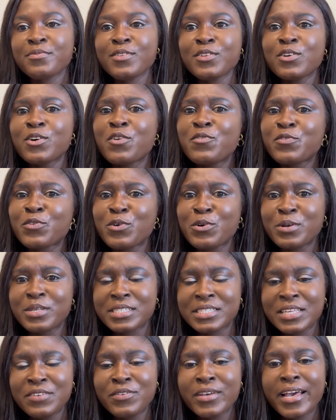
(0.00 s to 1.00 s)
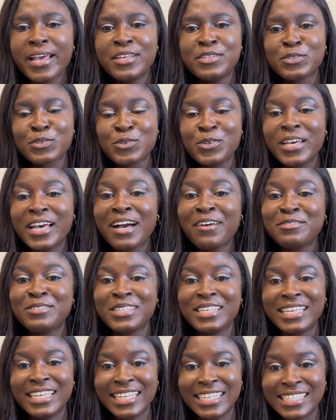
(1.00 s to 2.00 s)
Of course, if you're in school, you have to
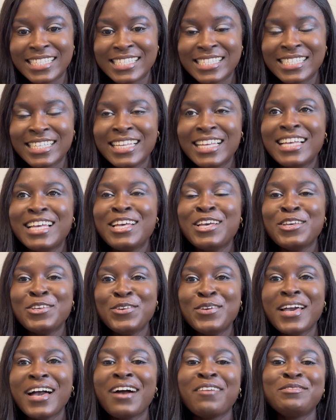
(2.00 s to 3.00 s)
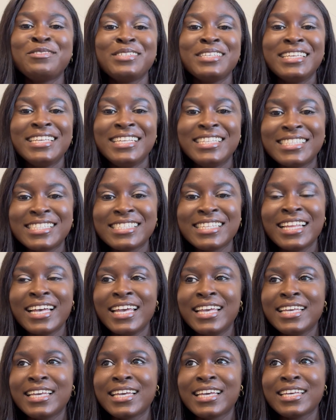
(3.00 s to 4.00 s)
eat. You have to eat.
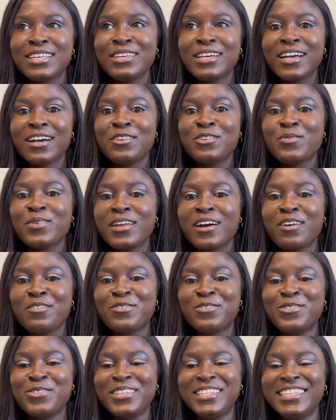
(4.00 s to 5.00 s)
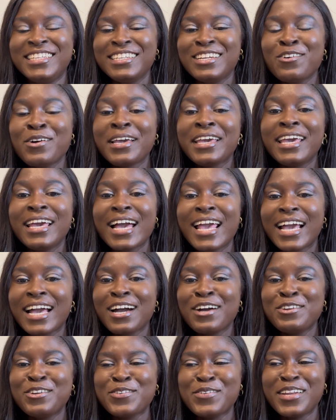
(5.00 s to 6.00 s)
Like, you can't do without food. Okay, I
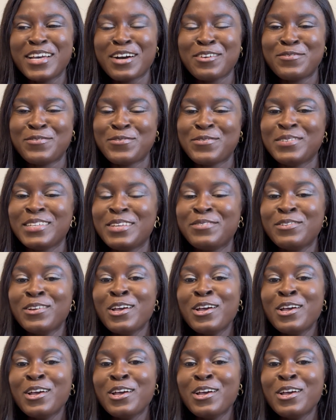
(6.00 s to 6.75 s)
can't do without food. If